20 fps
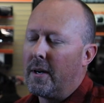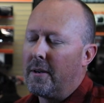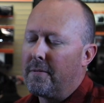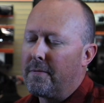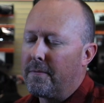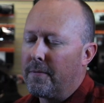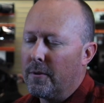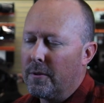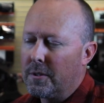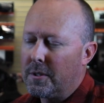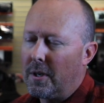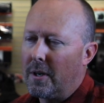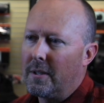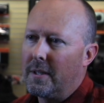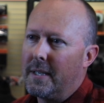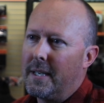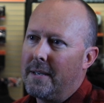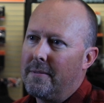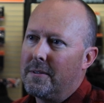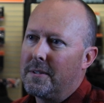My first
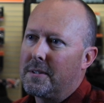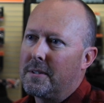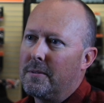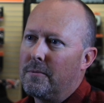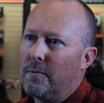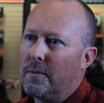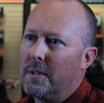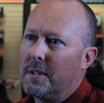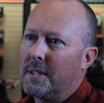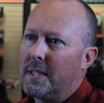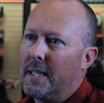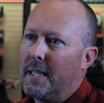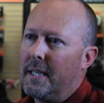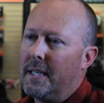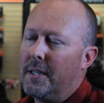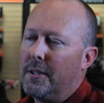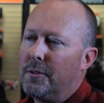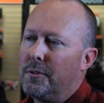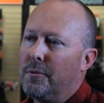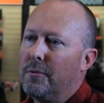Harley Davidson was
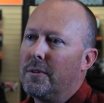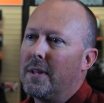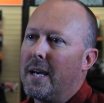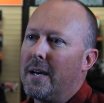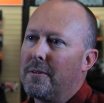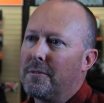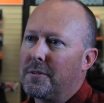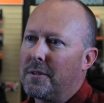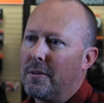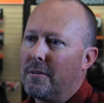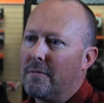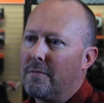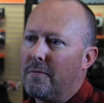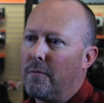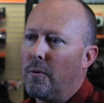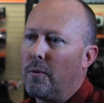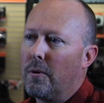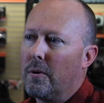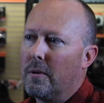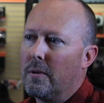a
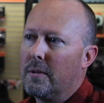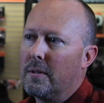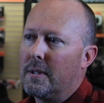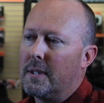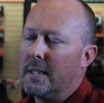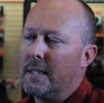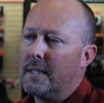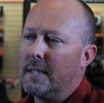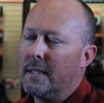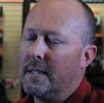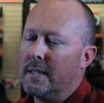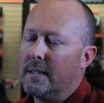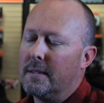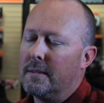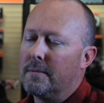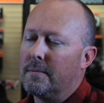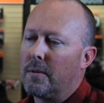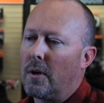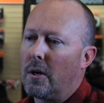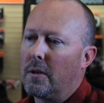2004
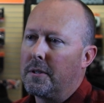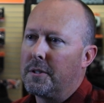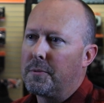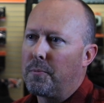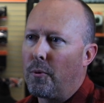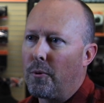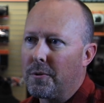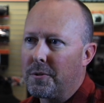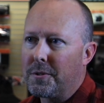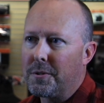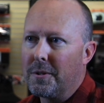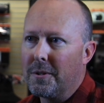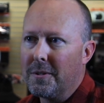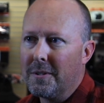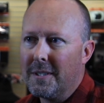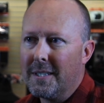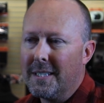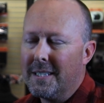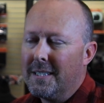Harley Sportster.